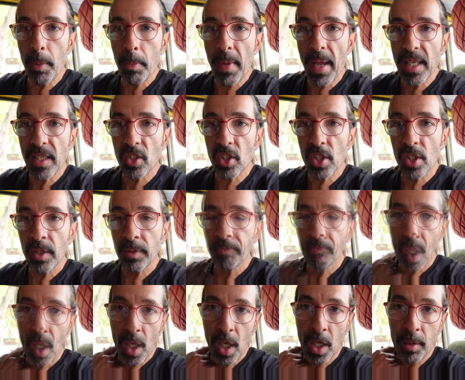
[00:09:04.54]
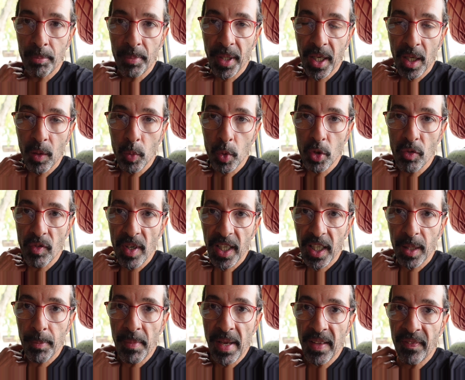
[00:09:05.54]
met. But I would
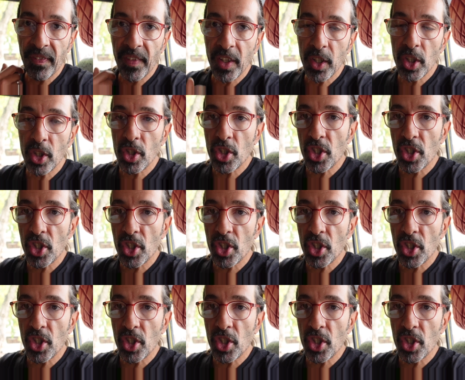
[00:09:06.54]
recommend that you